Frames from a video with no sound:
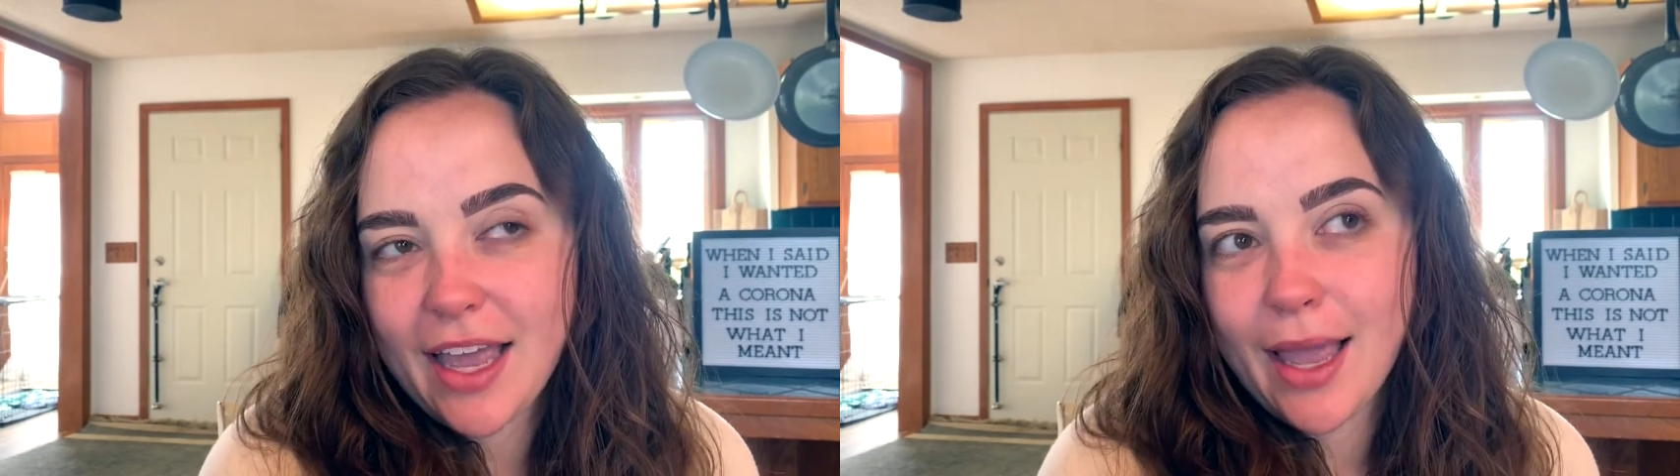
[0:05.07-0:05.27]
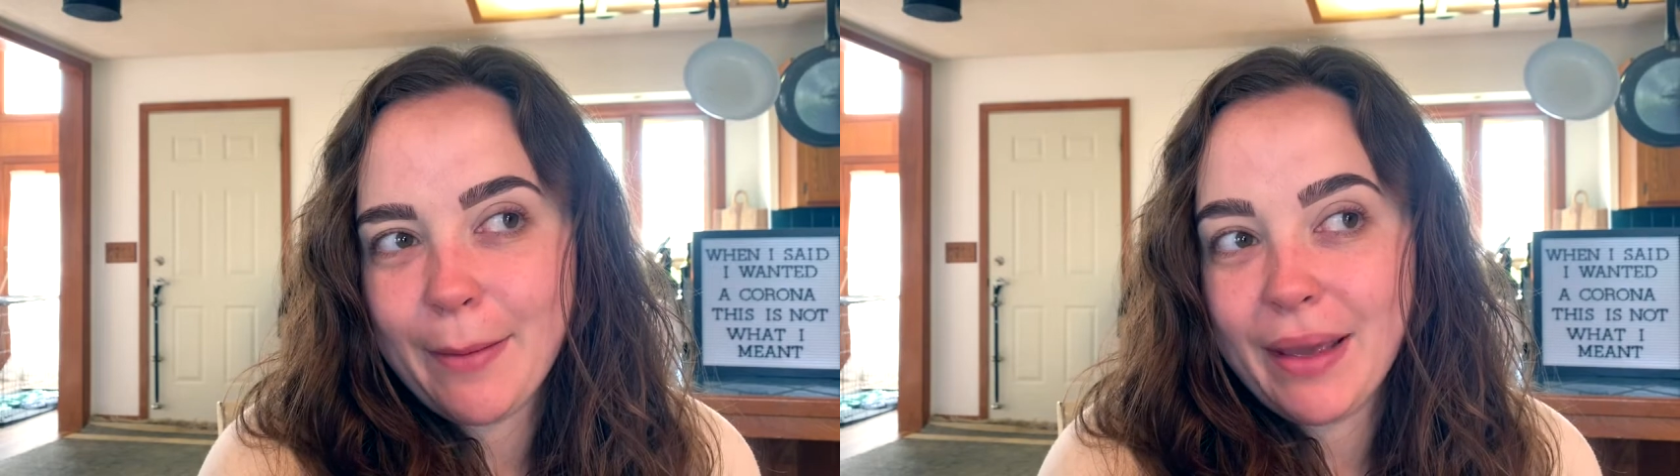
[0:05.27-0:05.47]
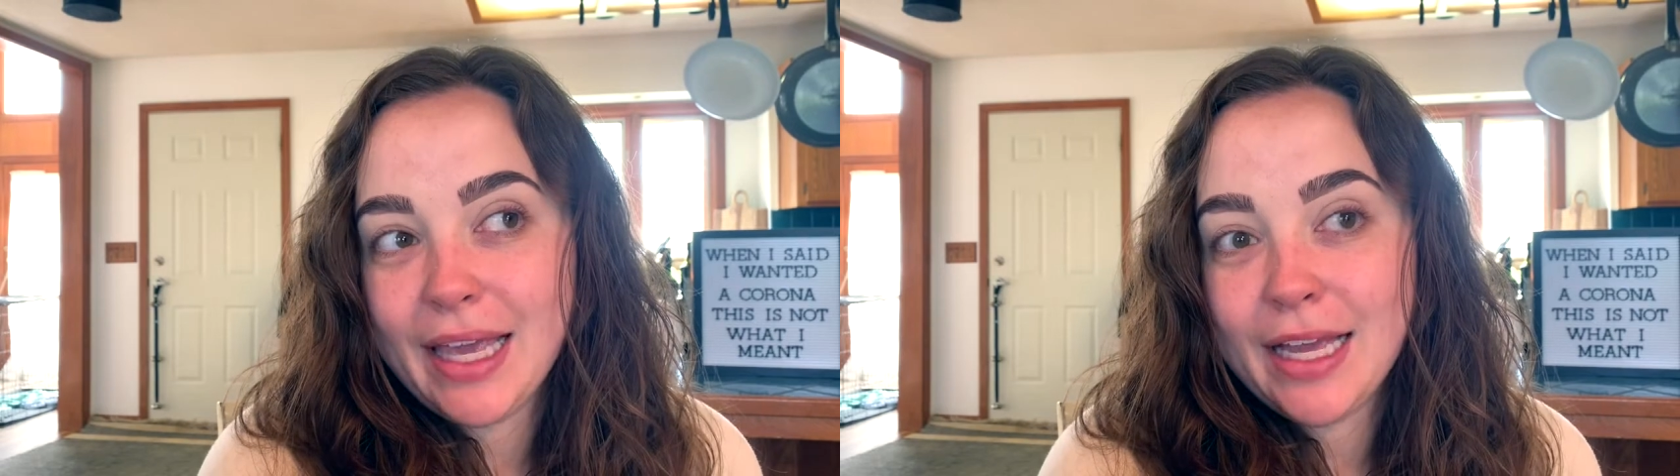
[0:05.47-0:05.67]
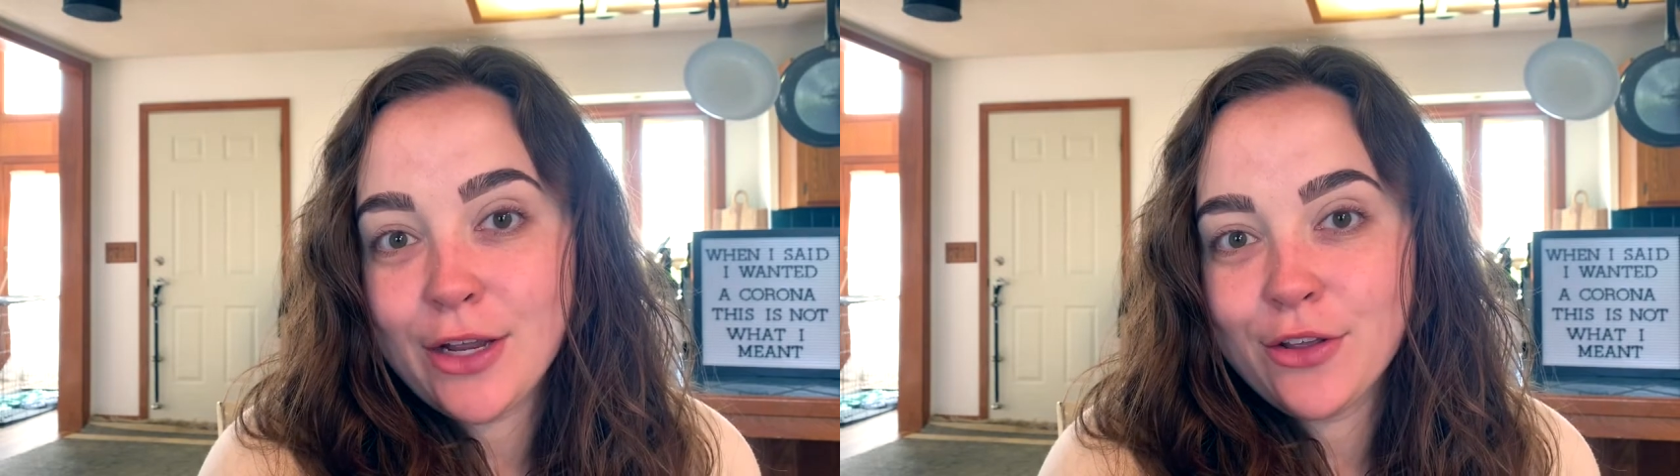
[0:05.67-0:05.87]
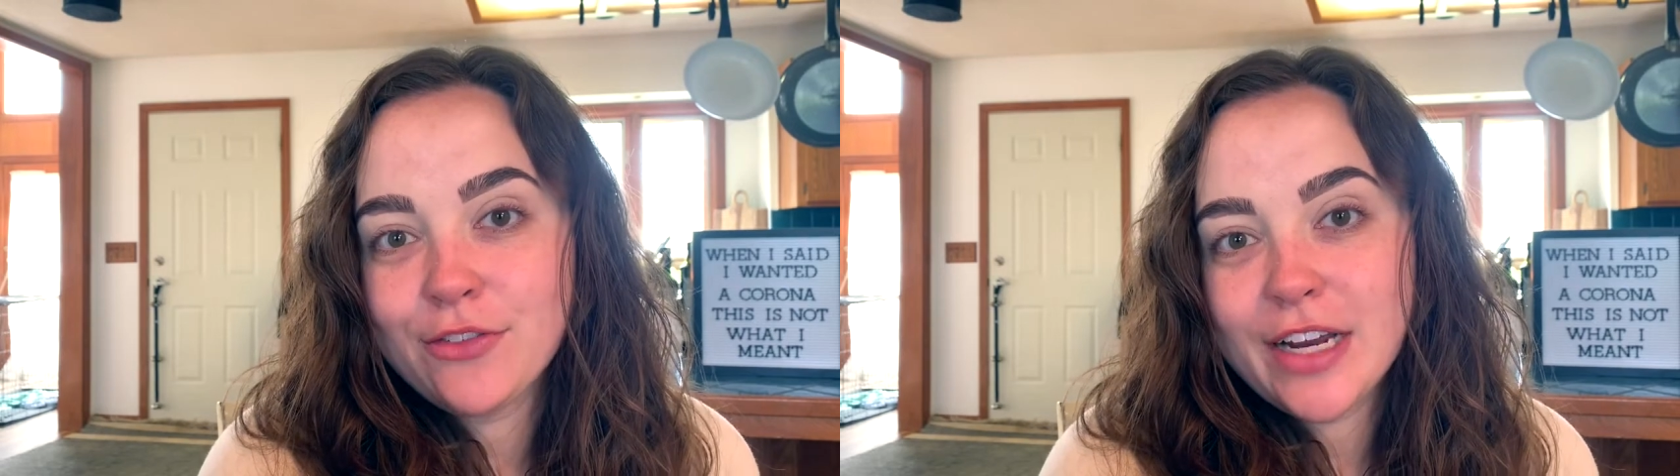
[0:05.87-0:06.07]
and making
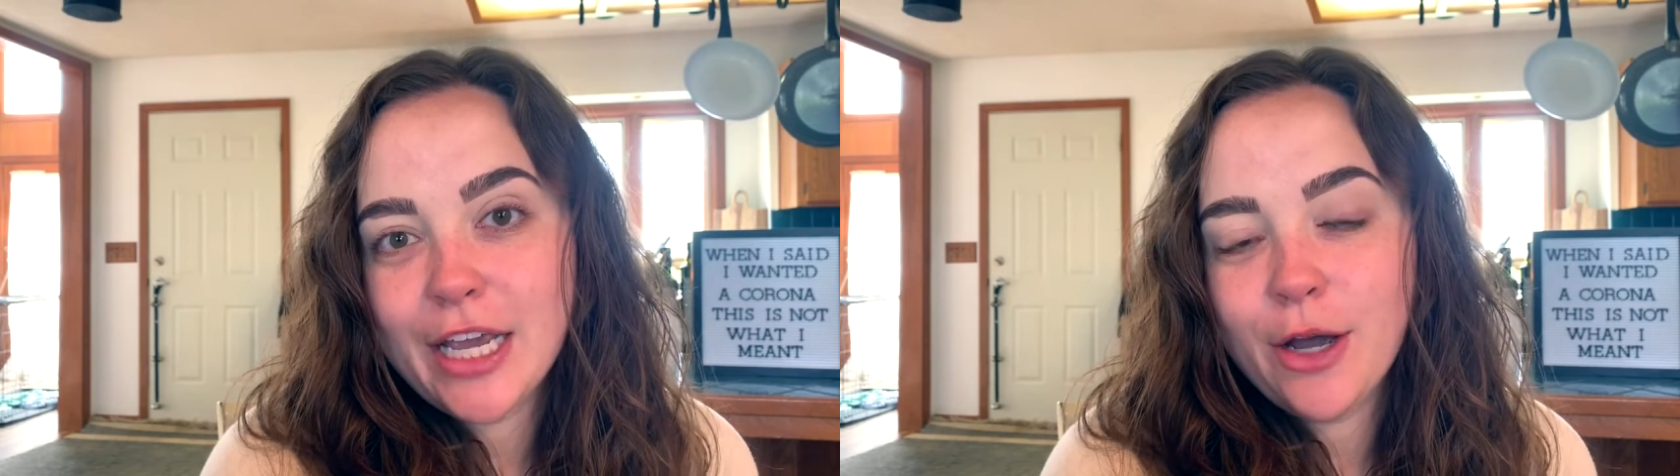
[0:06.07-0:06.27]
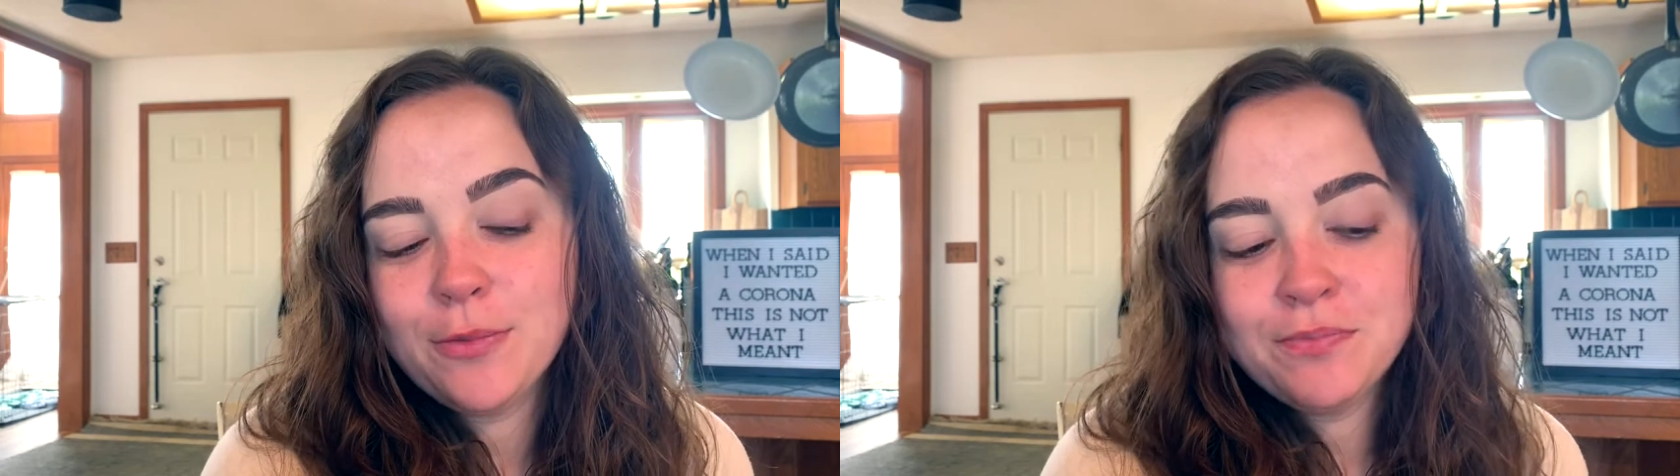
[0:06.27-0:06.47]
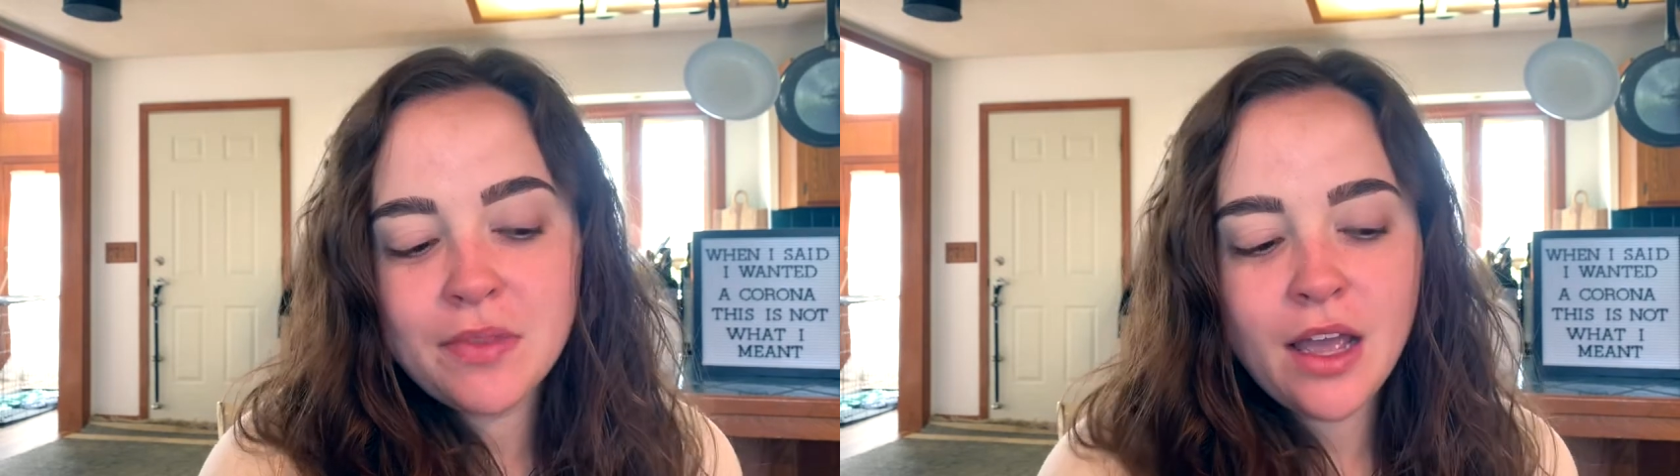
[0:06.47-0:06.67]
another video.